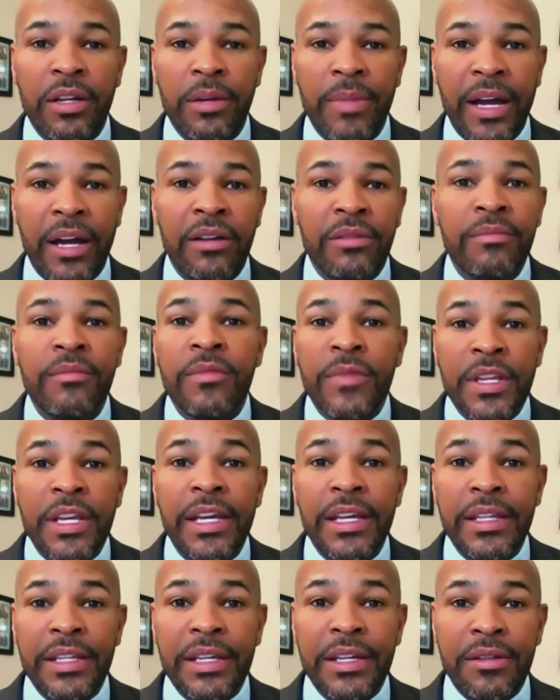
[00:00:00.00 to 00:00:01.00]
about
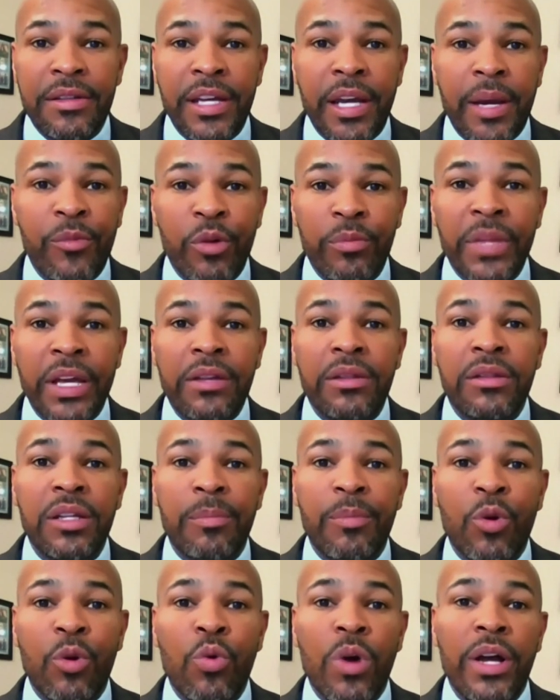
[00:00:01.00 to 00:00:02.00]
in the exam room. That's
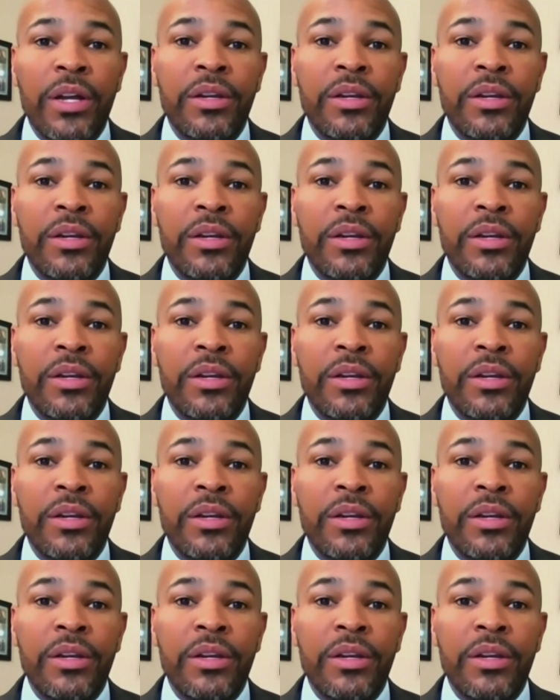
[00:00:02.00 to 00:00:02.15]
number one.